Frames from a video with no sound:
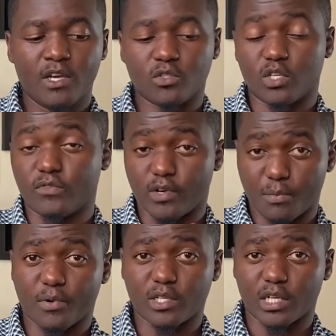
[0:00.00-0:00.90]
So it's very
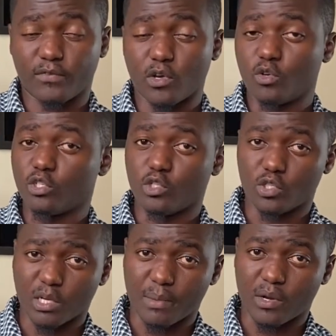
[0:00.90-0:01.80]
important, if you're going to
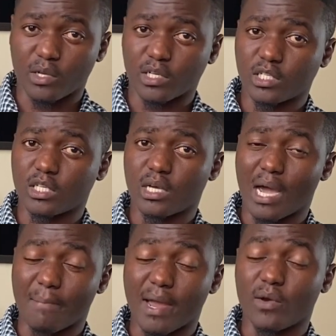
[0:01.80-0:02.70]
use a
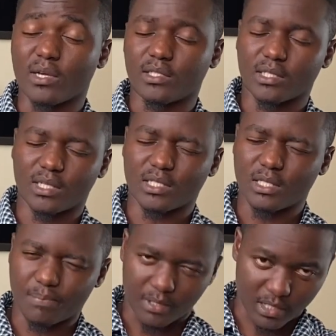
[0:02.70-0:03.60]
biodigester
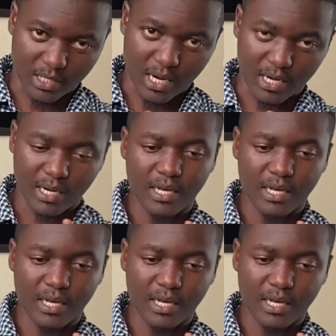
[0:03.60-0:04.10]
septic tank,